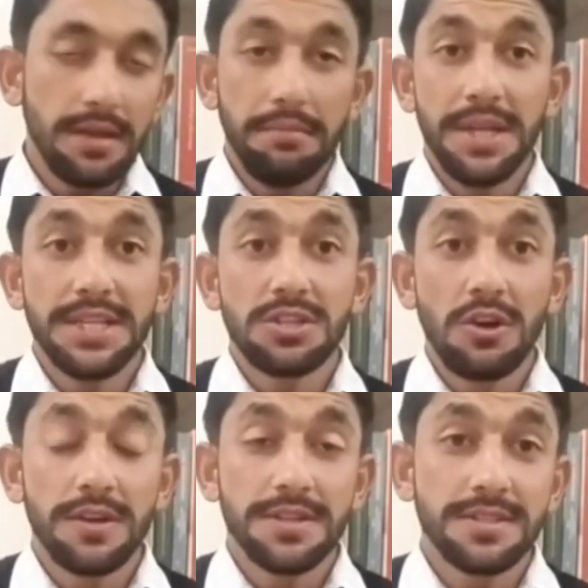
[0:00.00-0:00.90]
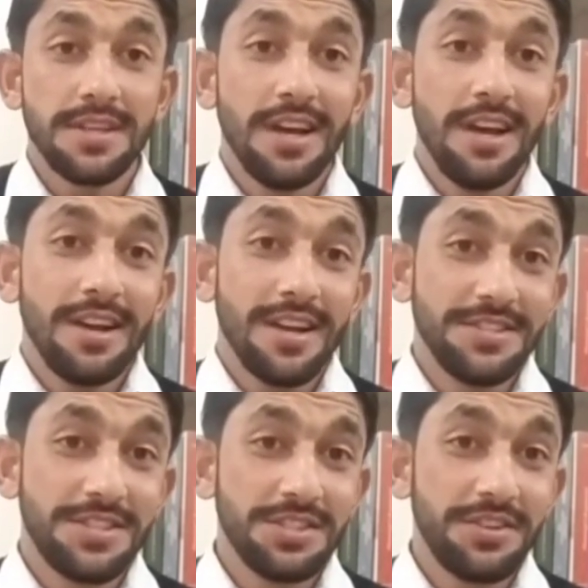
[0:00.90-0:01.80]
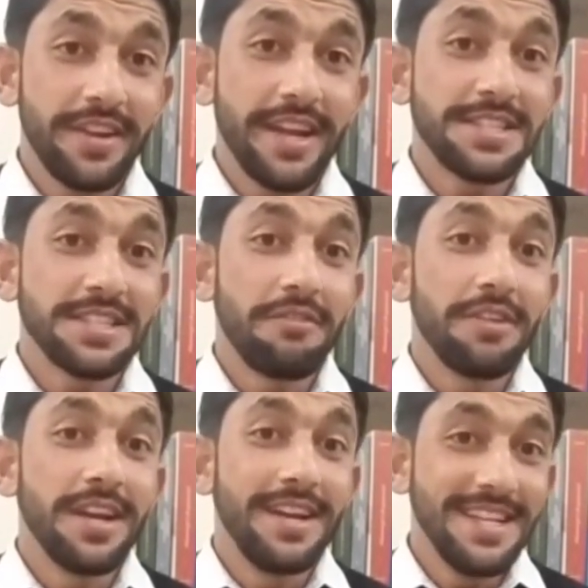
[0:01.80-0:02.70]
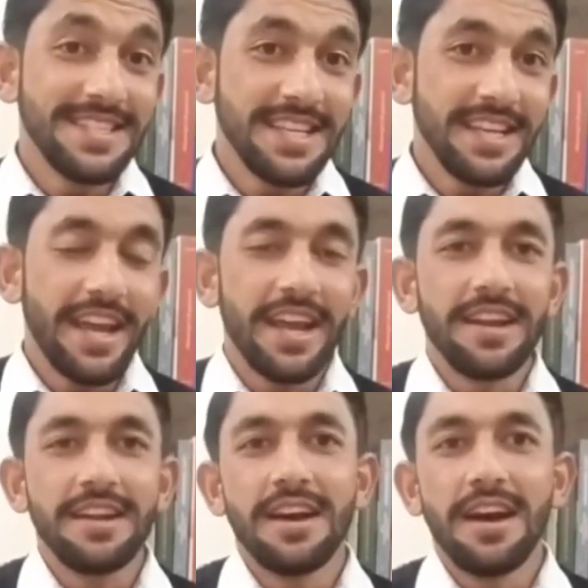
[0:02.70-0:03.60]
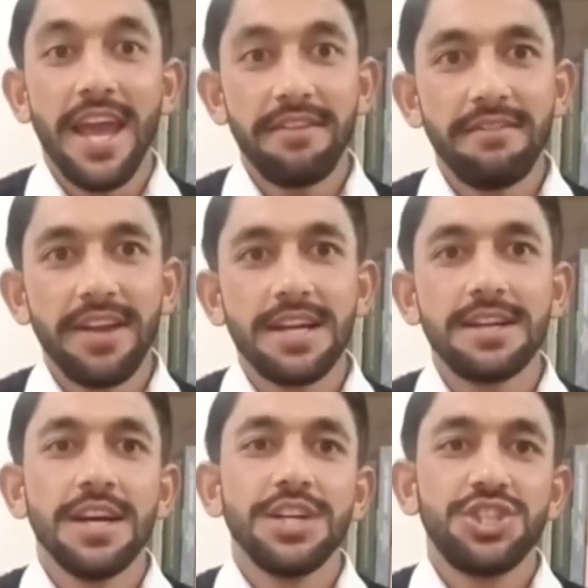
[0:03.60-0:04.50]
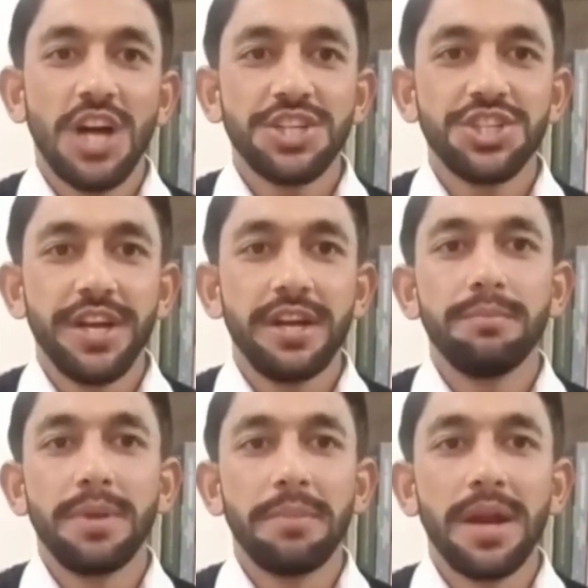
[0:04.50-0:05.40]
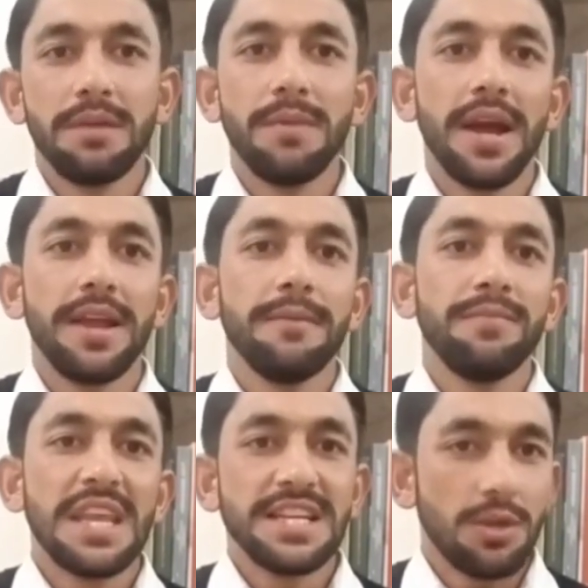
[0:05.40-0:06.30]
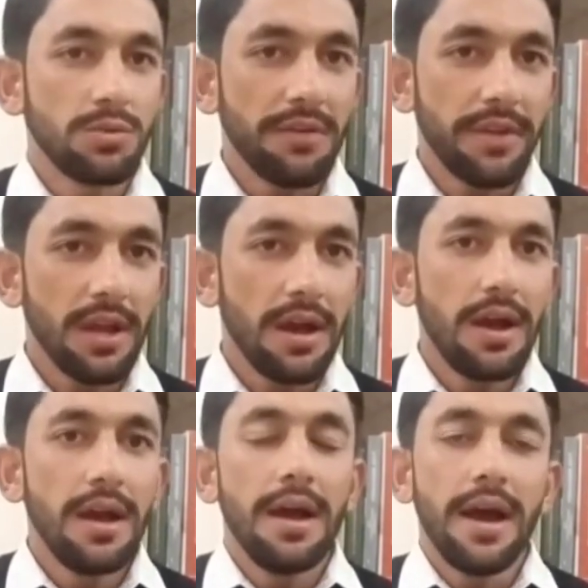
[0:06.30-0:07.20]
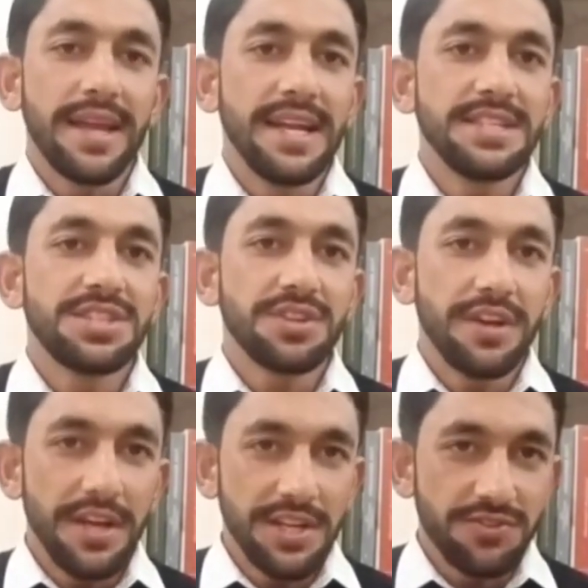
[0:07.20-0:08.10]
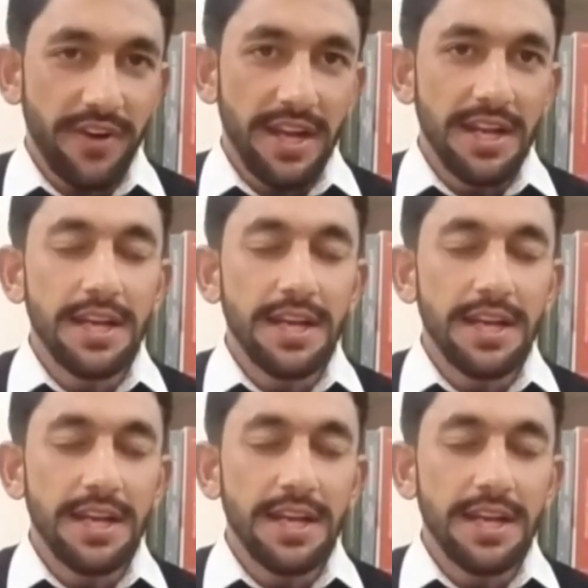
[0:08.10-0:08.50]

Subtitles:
Many scholars considering it's a very densely and heavyweight charge sheet prepared by South Africa against Israel.